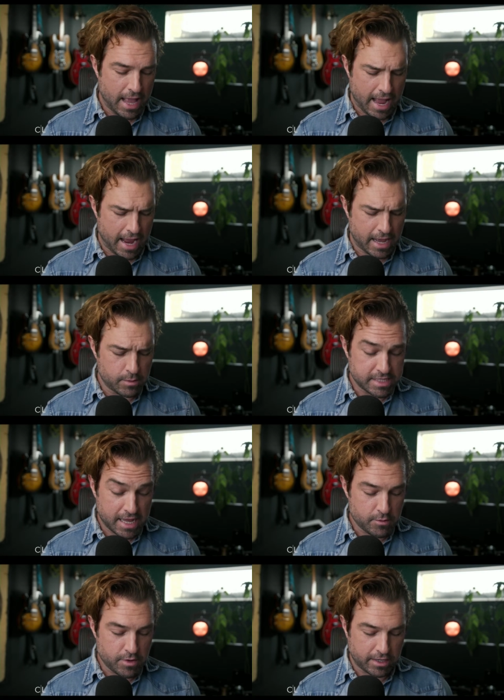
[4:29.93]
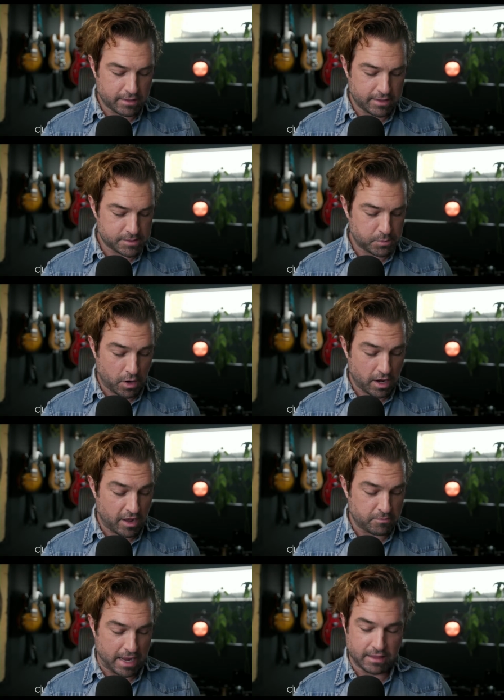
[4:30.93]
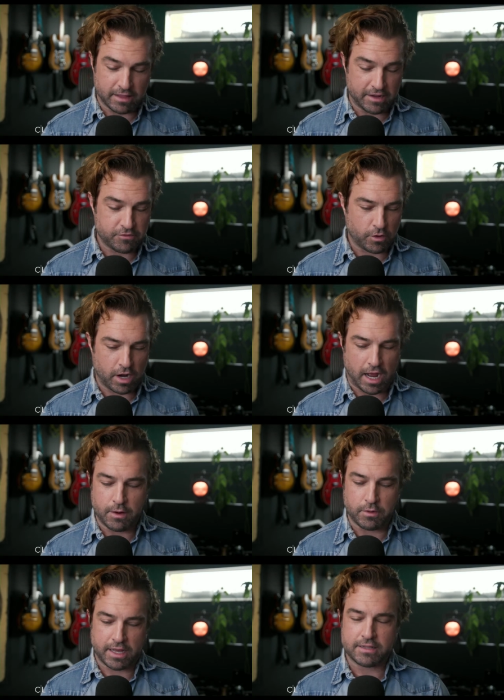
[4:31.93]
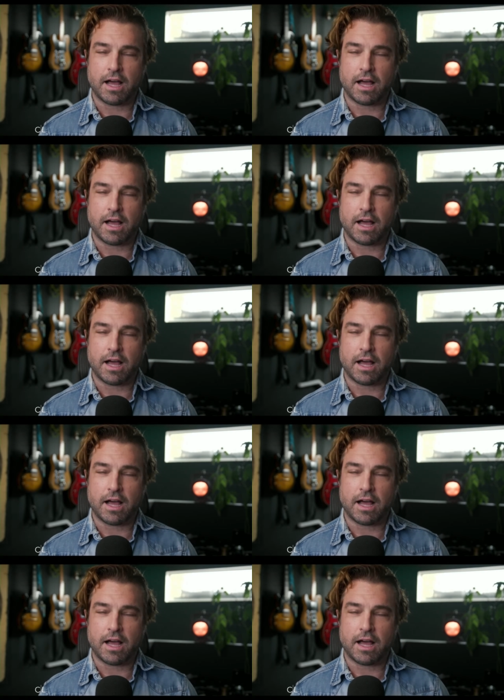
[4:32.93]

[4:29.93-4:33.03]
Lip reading: And I was entering this part of my life where I had